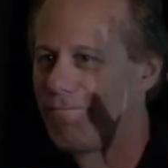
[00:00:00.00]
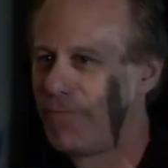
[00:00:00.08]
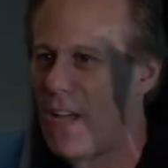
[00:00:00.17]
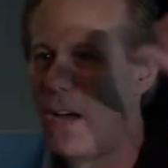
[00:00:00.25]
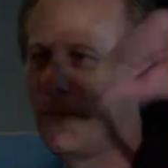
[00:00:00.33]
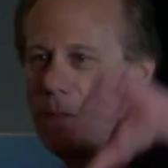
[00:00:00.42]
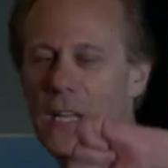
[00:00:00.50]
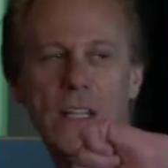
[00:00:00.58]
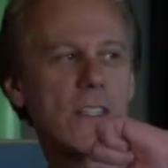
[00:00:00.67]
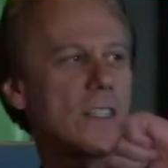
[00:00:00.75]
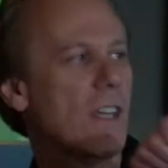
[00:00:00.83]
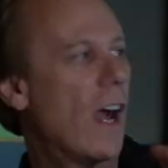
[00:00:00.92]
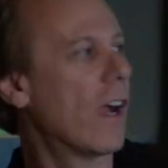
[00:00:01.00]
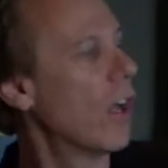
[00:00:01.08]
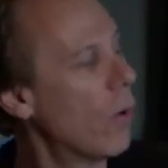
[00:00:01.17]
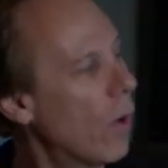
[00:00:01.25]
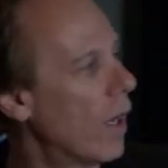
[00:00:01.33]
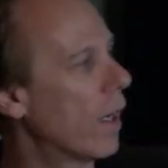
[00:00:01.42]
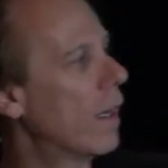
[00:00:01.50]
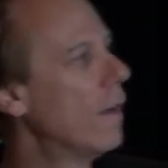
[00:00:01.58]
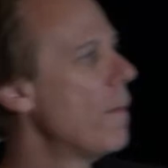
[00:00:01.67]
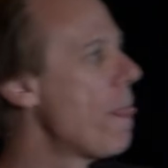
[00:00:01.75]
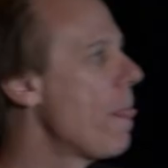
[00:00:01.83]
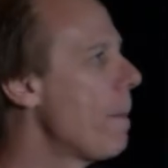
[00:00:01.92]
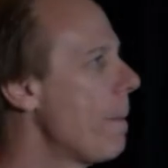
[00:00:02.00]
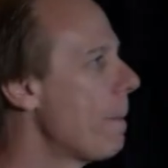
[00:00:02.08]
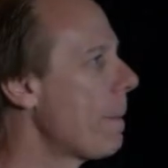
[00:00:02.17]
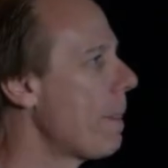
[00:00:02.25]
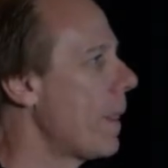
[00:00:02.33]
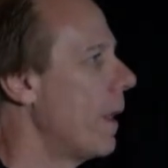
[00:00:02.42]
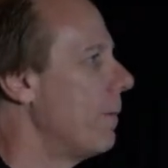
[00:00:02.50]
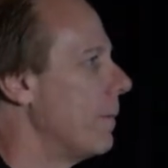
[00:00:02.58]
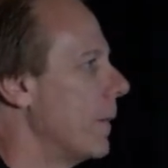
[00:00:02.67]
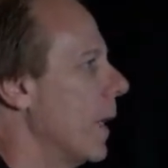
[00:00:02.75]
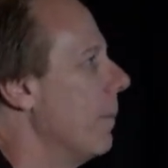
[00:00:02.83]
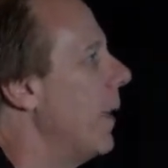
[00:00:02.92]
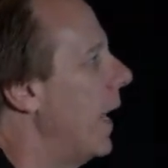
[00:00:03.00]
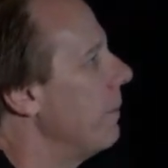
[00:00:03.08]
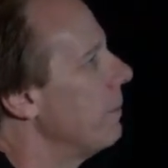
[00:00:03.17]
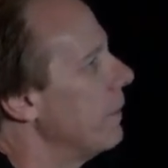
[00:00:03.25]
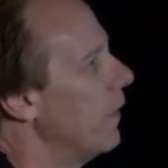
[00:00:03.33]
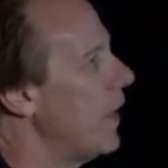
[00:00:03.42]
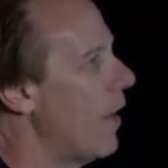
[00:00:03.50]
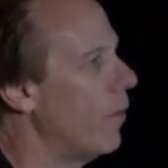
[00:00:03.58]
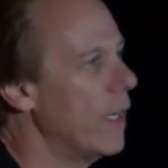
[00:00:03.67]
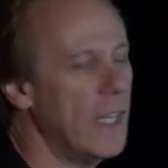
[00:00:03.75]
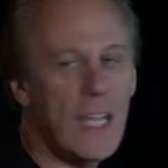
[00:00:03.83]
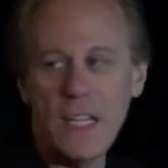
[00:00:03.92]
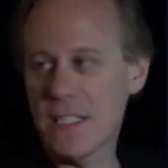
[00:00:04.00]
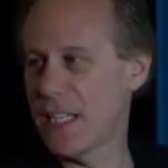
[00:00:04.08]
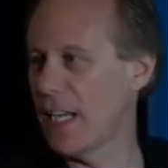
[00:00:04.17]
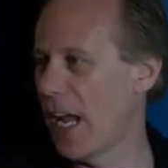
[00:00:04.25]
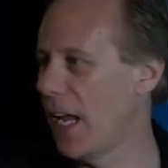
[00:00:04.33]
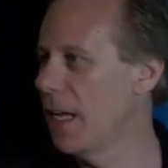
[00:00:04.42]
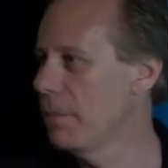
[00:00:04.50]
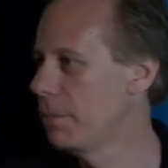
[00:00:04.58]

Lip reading: No, that's not going to work. But if you have one of these today,